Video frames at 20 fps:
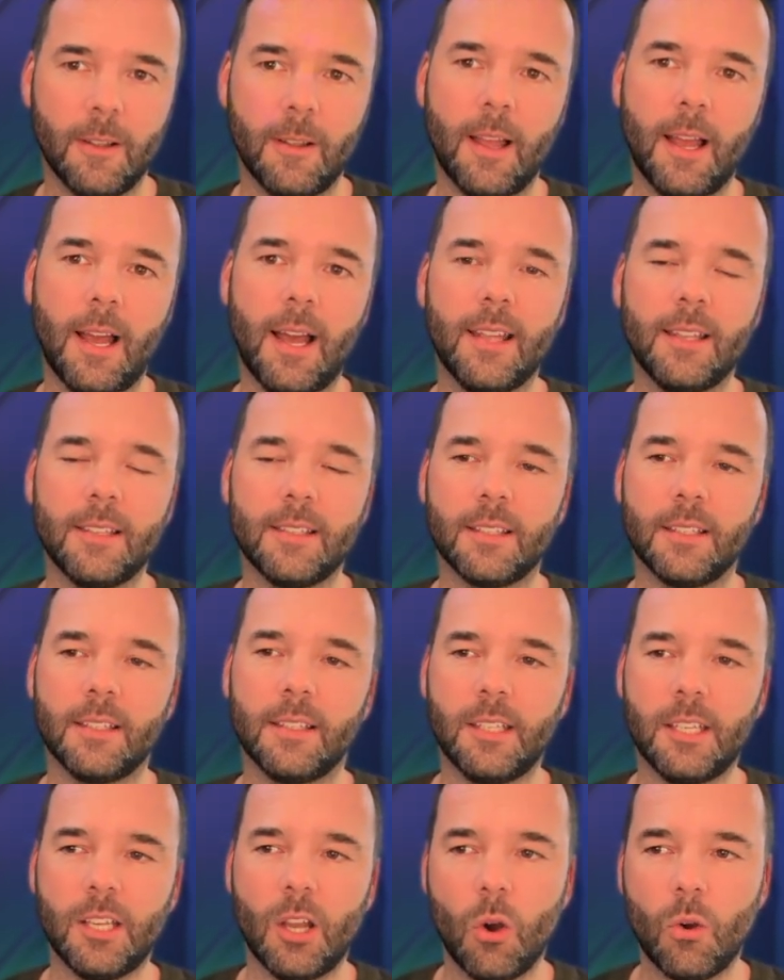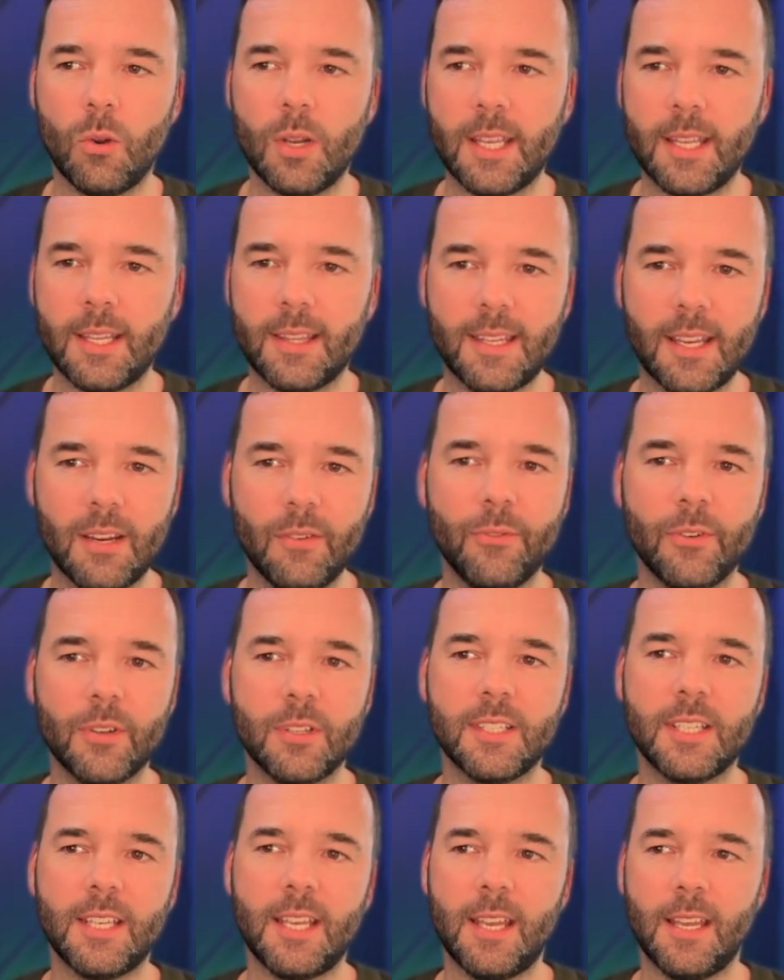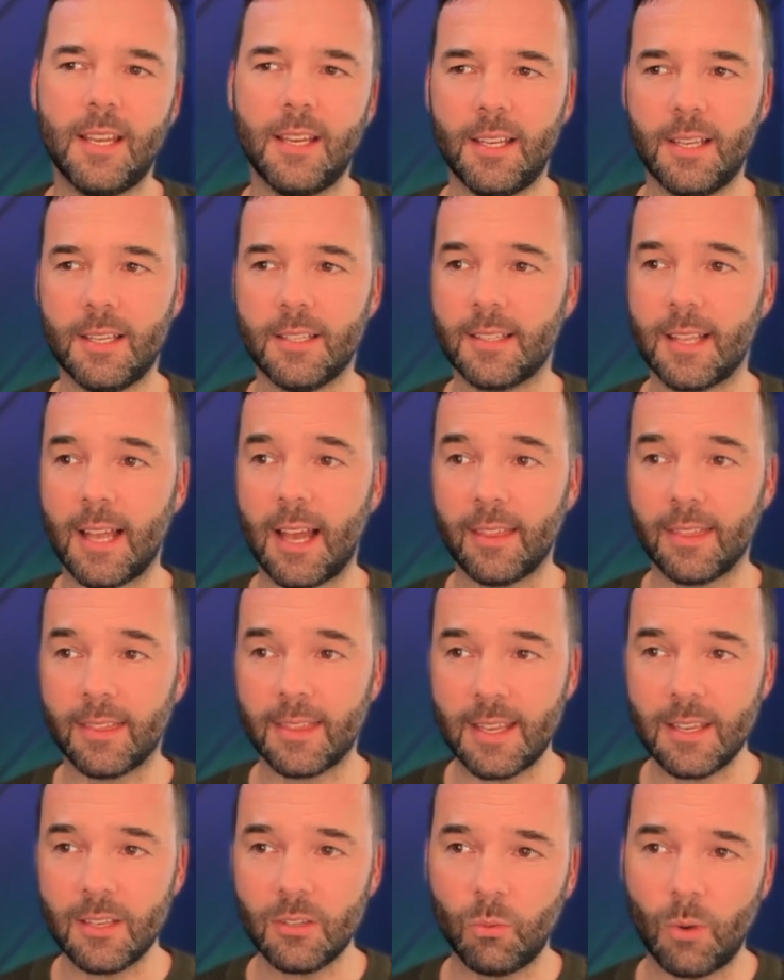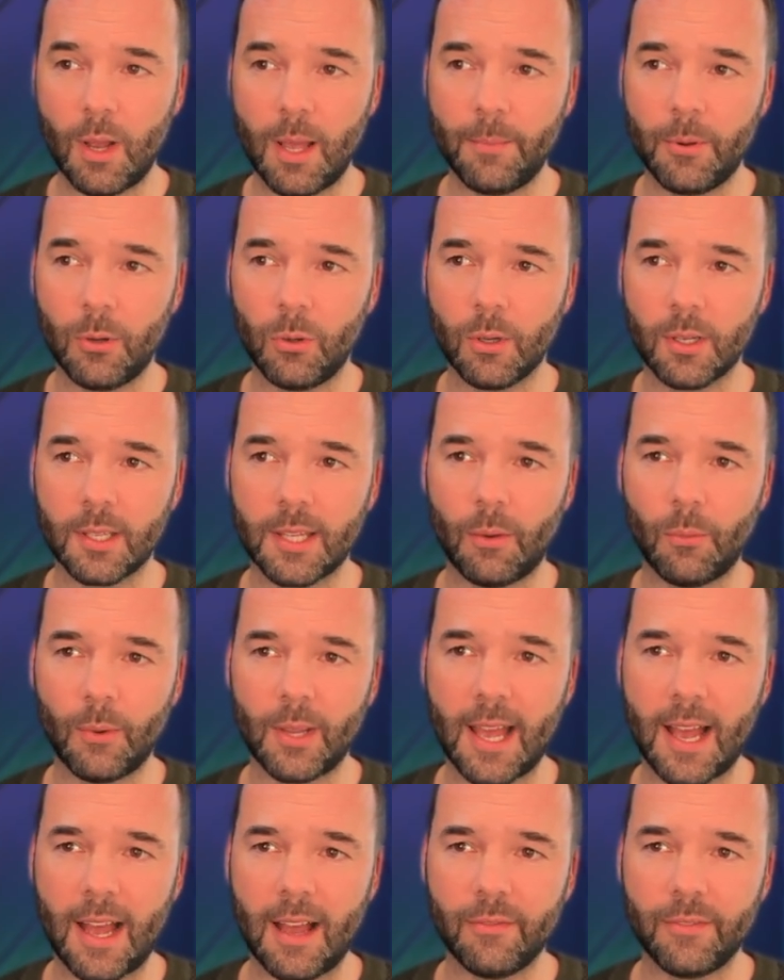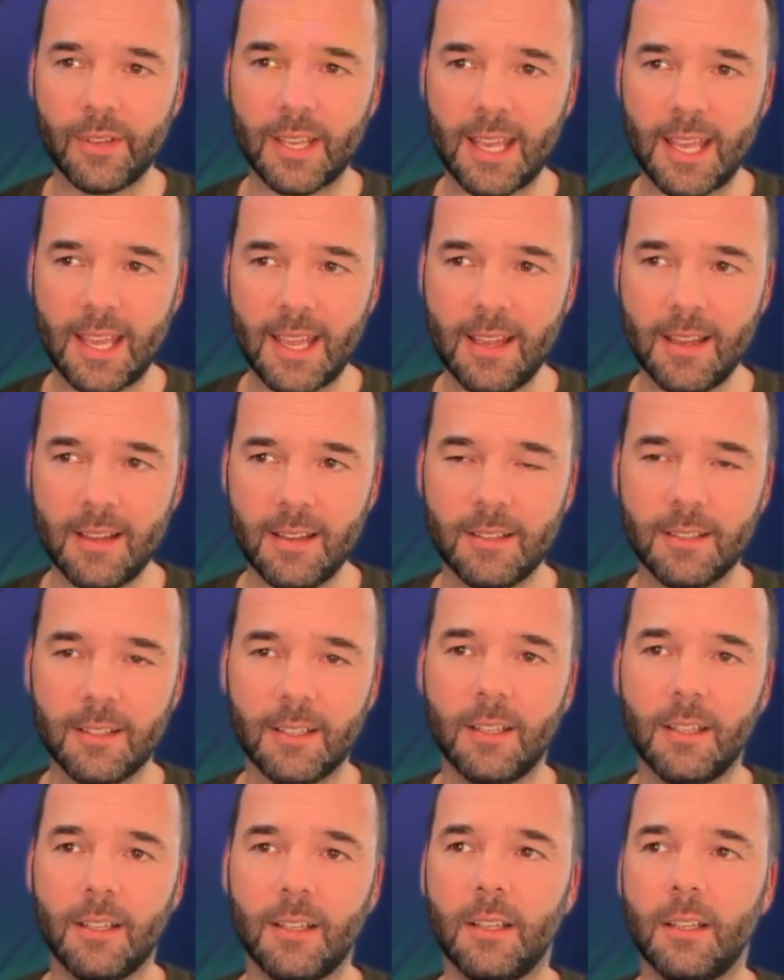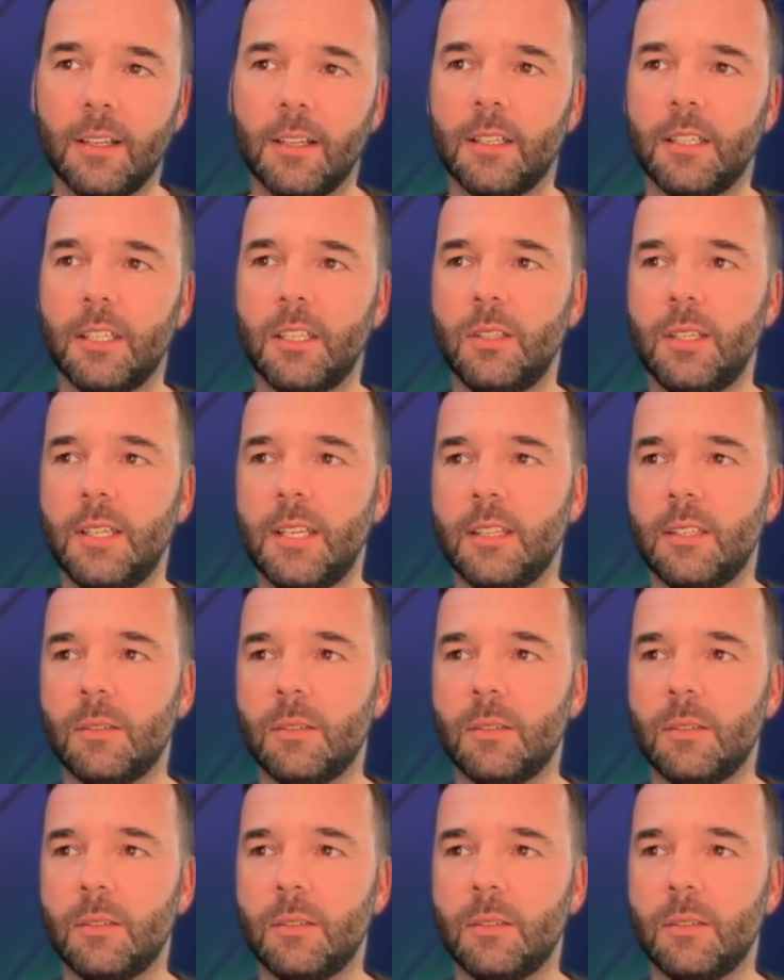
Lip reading: And the only difference here is that this webhook that we have here, you need to